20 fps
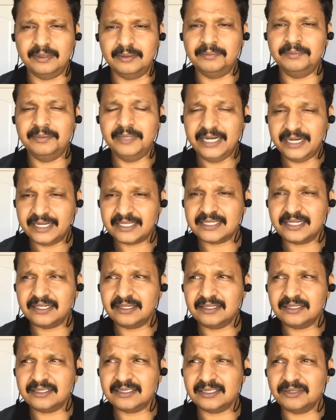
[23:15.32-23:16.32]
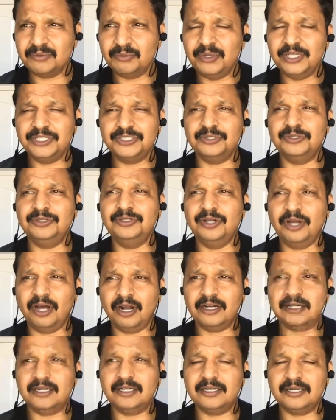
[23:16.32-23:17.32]
data centers. We should
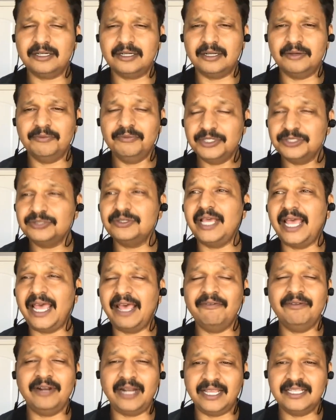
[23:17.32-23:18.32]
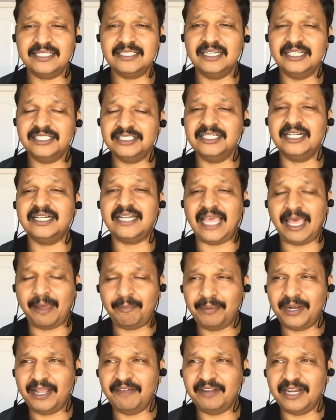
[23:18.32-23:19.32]
have an isolation at
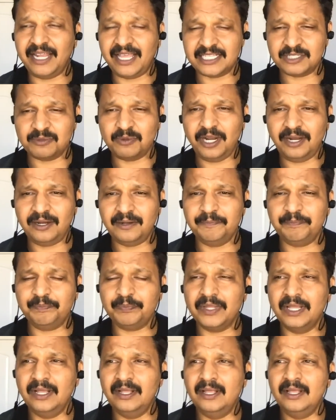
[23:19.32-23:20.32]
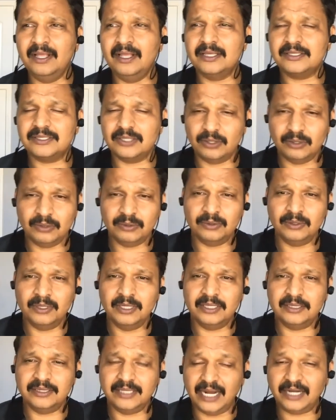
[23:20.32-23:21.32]
app level as well. So
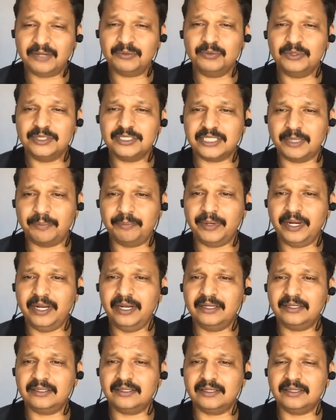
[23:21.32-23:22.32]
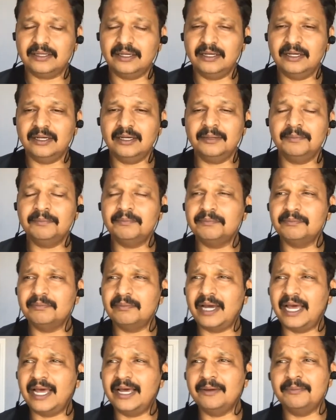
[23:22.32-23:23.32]
that would separate,
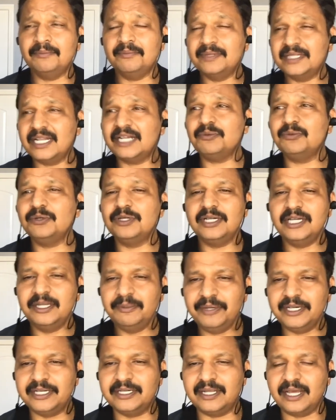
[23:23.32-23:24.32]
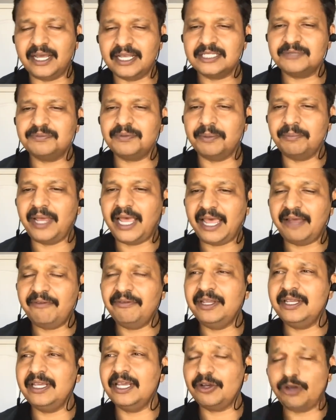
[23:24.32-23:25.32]
that would limit us from
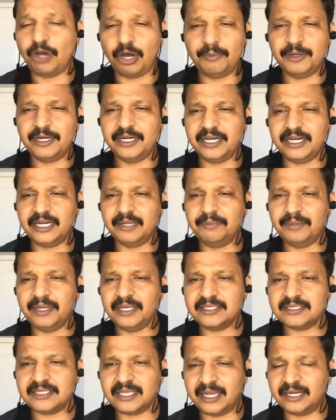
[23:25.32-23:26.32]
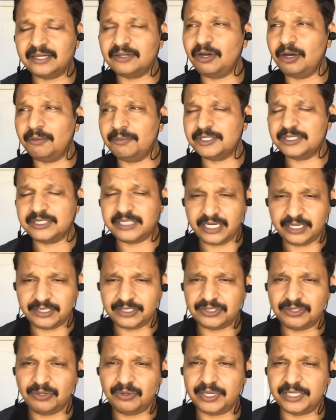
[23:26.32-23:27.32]
having a common database and common
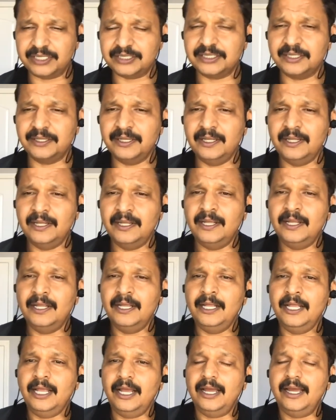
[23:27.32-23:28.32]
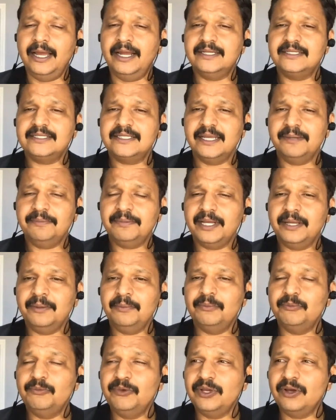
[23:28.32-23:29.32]
stage storage. At the same
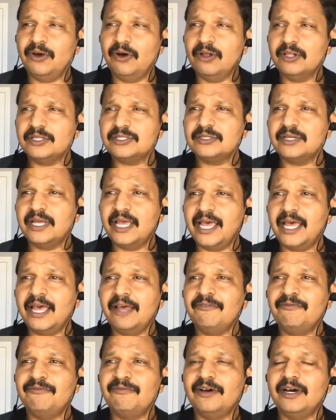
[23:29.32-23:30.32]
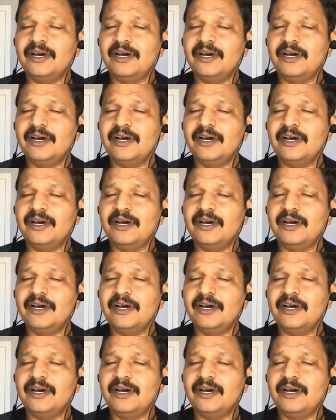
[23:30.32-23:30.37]
time, we also have